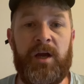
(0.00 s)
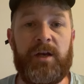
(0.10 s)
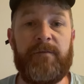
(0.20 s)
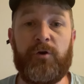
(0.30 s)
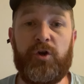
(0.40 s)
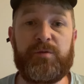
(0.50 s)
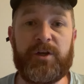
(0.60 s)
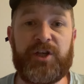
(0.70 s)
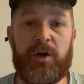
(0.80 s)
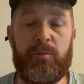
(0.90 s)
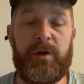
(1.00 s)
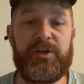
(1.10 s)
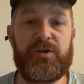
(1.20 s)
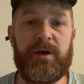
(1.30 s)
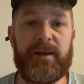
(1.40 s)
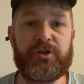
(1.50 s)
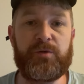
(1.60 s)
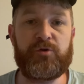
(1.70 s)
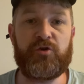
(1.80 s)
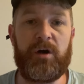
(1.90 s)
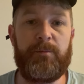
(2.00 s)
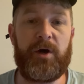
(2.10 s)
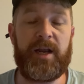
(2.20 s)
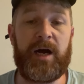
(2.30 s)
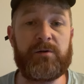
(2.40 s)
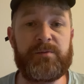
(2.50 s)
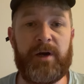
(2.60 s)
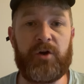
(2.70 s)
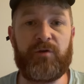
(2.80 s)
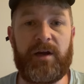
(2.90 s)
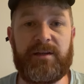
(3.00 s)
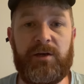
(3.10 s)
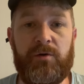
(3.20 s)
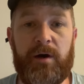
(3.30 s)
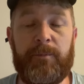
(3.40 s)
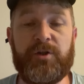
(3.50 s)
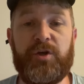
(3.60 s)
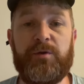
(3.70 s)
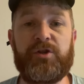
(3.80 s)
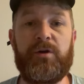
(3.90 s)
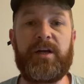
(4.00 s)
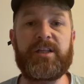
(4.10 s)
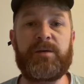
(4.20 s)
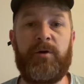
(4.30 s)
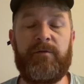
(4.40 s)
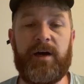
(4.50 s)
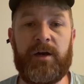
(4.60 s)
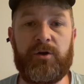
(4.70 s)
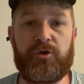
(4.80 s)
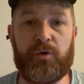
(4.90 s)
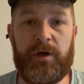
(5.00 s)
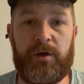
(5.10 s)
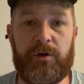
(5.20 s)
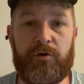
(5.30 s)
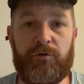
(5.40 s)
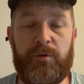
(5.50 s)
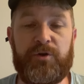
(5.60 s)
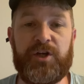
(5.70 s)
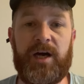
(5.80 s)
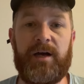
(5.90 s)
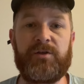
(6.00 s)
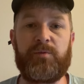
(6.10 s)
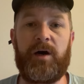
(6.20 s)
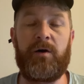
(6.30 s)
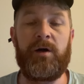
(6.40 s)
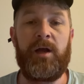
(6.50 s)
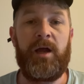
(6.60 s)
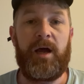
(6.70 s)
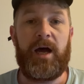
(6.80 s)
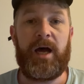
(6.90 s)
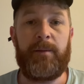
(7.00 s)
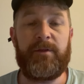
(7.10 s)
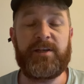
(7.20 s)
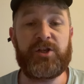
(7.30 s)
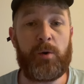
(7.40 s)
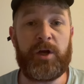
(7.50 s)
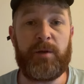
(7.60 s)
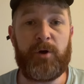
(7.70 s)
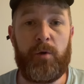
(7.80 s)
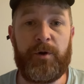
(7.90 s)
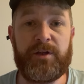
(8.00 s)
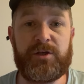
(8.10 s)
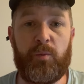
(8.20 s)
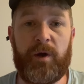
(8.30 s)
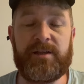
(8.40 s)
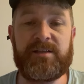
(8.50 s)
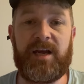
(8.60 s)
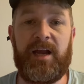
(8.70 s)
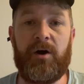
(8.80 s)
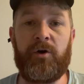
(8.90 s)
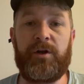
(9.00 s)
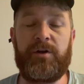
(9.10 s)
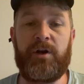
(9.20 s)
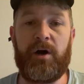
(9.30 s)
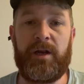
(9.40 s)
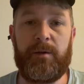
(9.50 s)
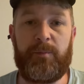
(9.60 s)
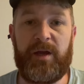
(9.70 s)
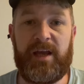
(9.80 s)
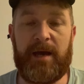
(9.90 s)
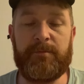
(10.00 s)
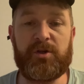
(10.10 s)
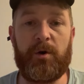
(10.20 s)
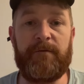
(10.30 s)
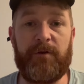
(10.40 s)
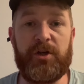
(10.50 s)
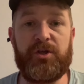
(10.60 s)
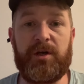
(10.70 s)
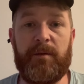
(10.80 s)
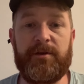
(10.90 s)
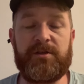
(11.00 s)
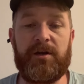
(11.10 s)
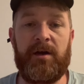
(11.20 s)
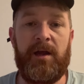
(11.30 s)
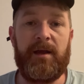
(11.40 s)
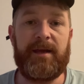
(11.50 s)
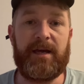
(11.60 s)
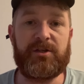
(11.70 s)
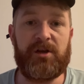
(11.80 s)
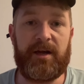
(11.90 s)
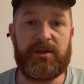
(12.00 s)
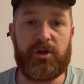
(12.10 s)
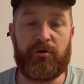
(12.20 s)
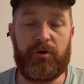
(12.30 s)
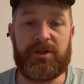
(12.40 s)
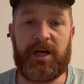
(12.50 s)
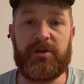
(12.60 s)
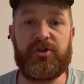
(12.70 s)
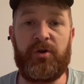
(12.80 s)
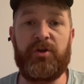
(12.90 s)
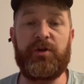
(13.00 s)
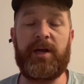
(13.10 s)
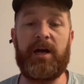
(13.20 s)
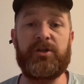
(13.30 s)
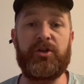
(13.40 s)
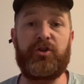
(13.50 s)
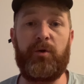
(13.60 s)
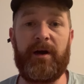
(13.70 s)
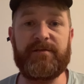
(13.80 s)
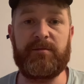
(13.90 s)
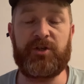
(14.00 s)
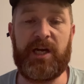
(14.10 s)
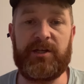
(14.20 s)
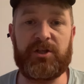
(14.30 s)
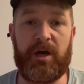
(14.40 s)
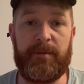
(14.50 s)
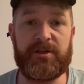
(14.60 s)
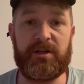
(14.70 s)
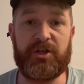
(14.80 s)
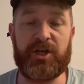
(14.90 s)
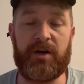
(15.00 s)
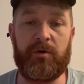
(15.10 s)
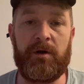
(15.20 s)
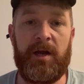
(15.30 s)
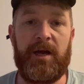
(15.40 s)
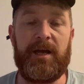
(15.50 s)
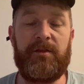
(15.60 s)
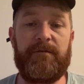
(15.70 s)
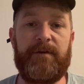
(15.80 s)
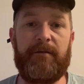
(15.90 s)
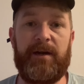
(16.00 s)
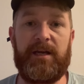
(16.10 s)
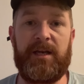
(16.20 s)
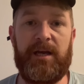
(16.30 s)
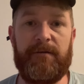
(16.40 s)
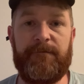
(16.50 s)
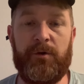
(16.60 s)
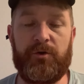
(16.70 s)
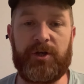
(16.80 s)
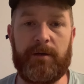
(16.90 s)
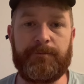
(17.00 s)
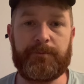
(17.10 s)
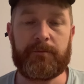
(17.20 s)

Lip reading: If you're new to my channel, please do hit that subscribe button. It helps me out a great deal, and by doing so, you get to come over and join the group chat as well. This is only going to be open until Wednesday on 9 p.m. So I advise you coming to get stuck into the group chat as soon as you can, because I do have some changes coming to the channel in the very near future.